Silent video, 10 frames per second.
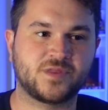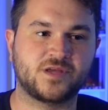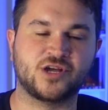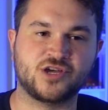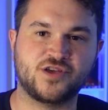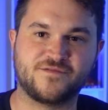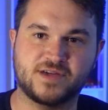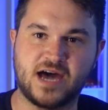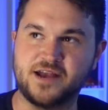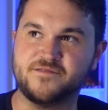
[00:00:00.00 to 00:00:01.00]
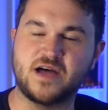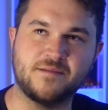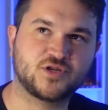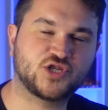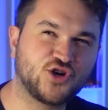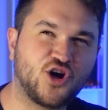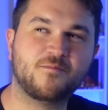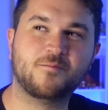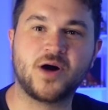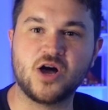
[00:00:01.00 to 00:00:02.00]
you know, you've kind of, I'm sure
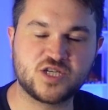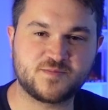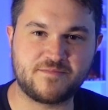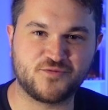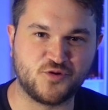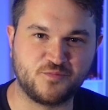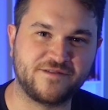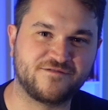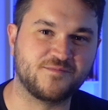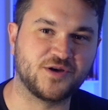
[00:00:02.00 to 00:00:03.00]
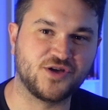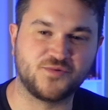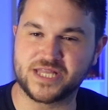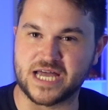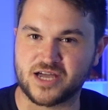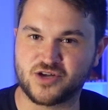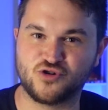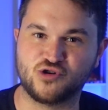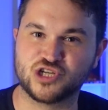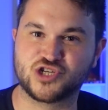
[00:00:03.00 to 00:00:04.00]
most people will be familiar with that
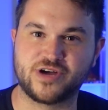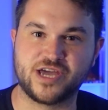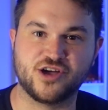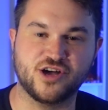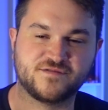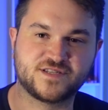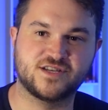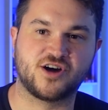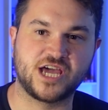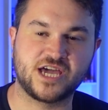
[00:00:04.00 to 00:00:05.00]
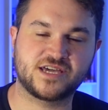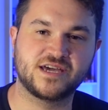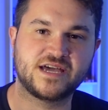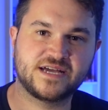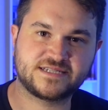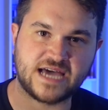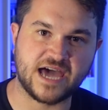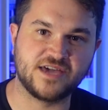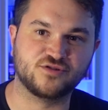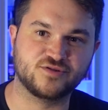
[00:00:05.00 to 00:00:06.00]
core trio of Sonic,
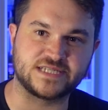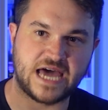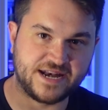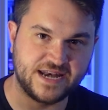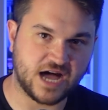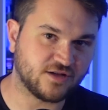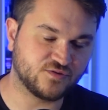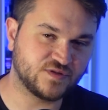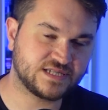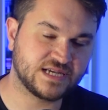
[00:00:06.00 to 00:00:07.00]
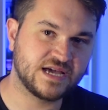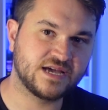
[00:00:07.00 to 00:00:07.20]
Tails, and Knuckles.